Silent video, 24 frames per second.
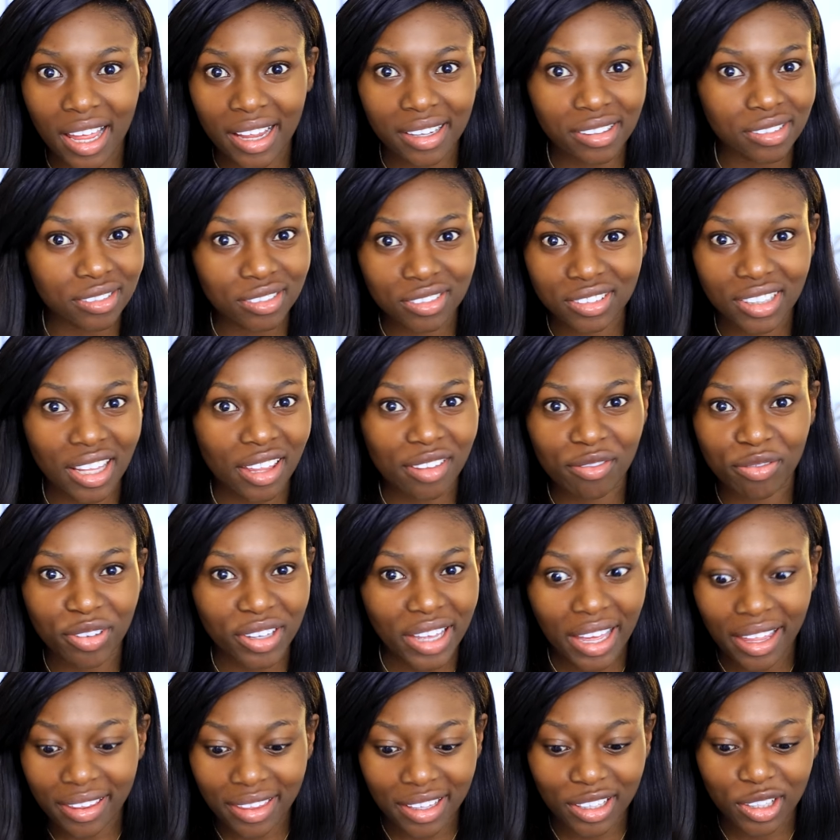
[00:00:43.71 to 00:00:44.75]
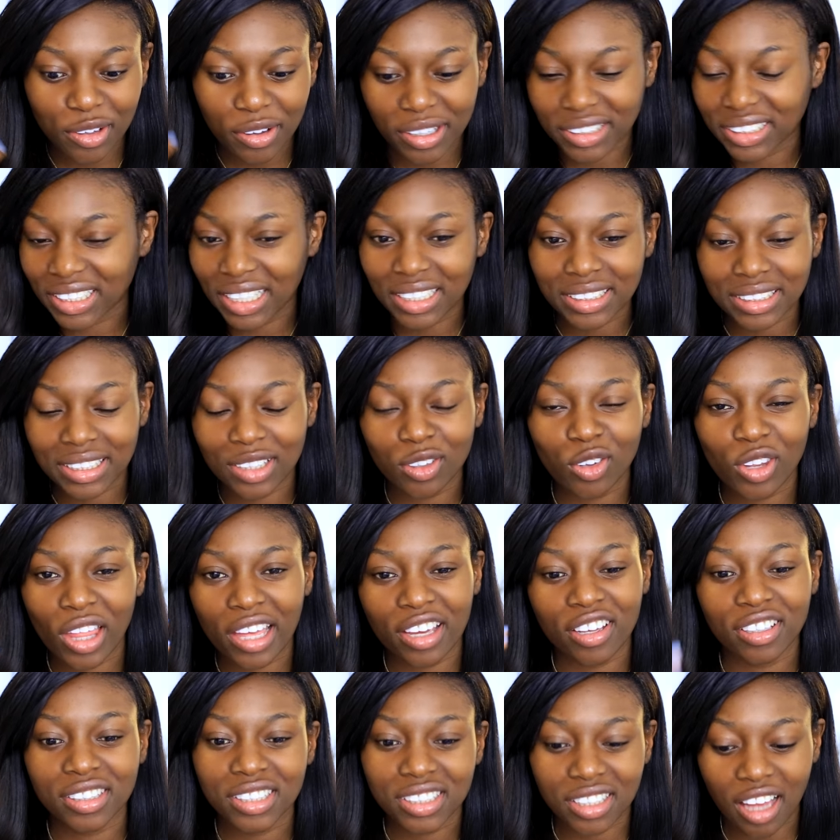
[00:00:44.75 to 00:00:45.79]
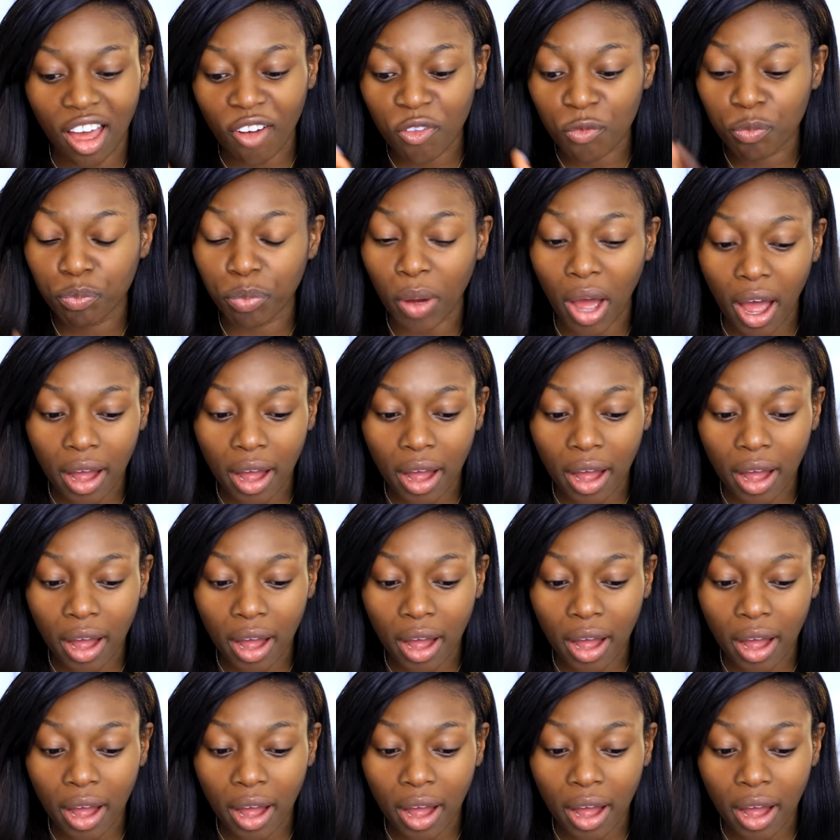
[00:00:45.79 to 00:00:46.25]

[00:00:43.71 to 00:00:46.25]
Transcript: like they forget that you exist and all that good stuff.